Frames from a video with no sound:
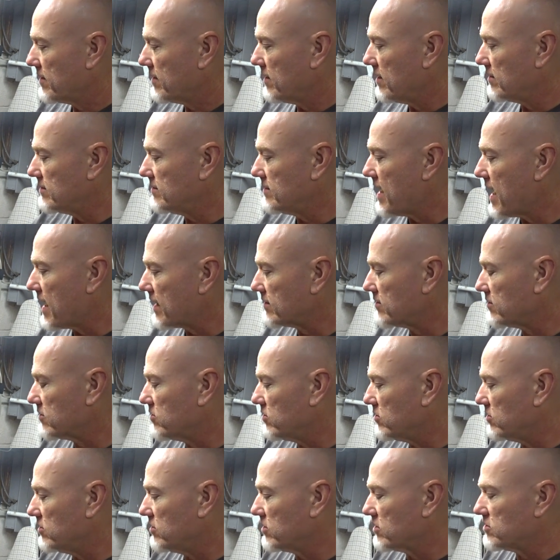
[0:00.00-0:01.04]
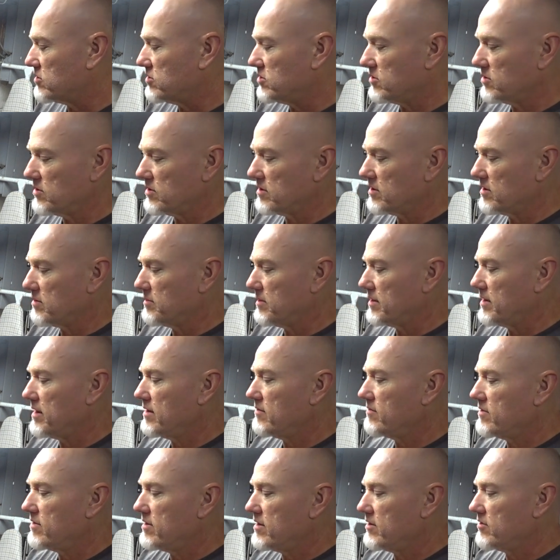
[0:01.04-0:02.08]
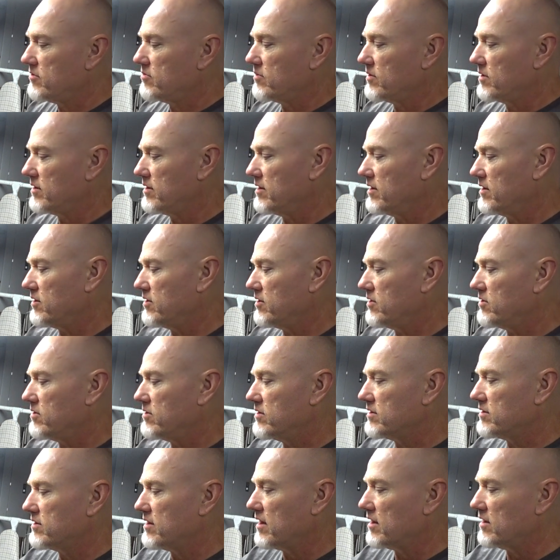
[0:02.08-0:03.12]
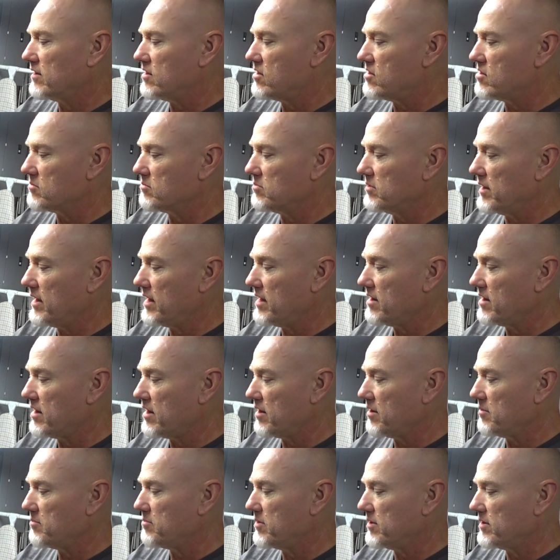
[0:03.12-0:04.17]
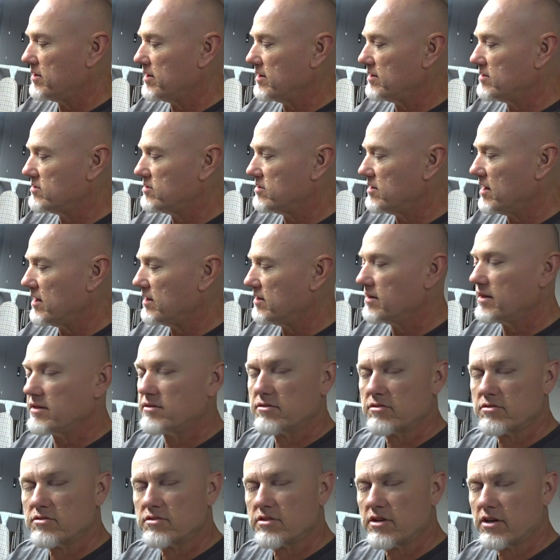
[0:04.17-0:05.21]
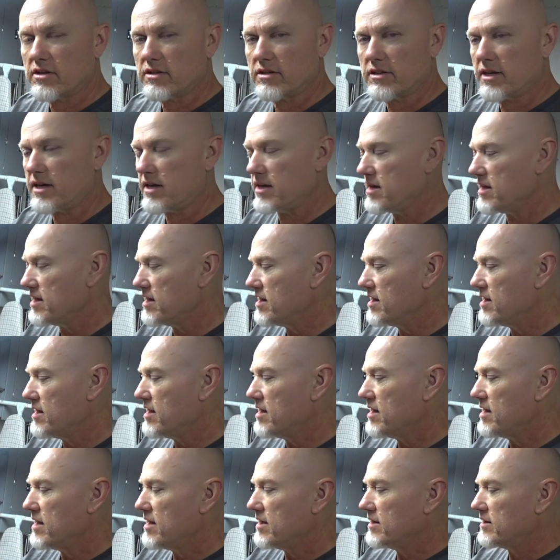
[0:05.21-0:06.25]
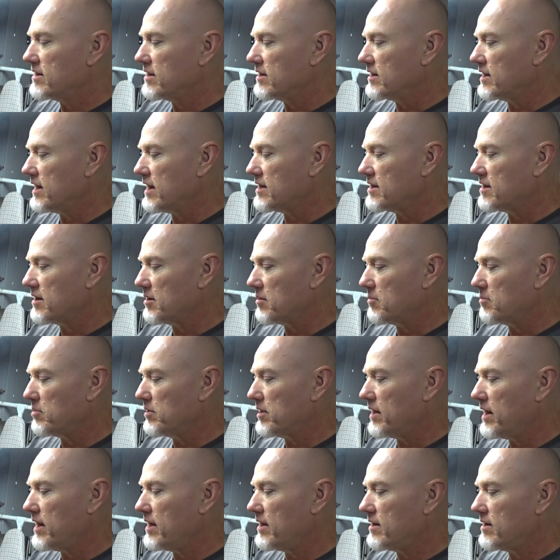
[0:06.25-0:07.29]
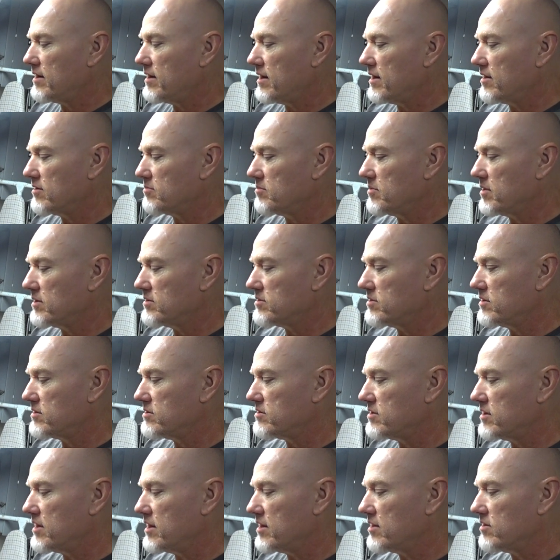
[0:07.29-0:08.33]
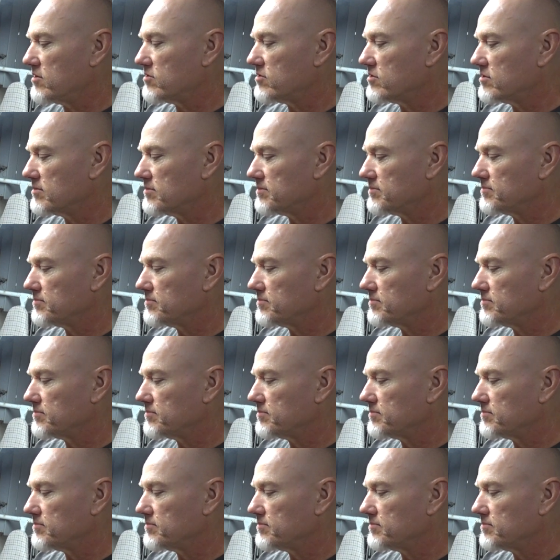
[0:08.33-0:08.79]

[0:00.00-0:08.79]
a tactical look to it. I mean, even this one, you know, it's got a long blade on it, but it's not necessarily the length of the blade as much as it is